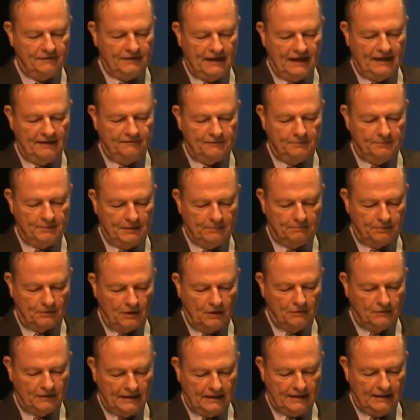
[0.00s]
have to be
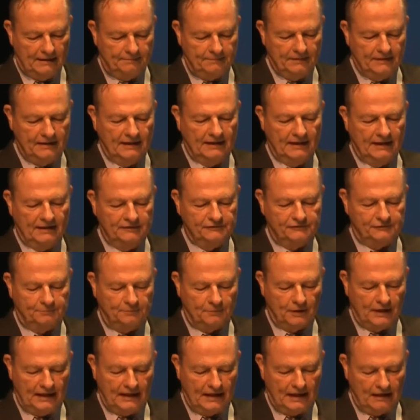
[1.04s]
broken up and
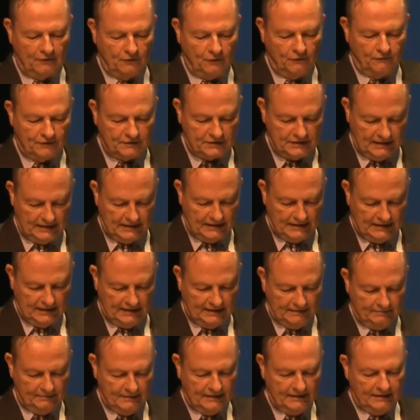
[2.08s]
spread out over time,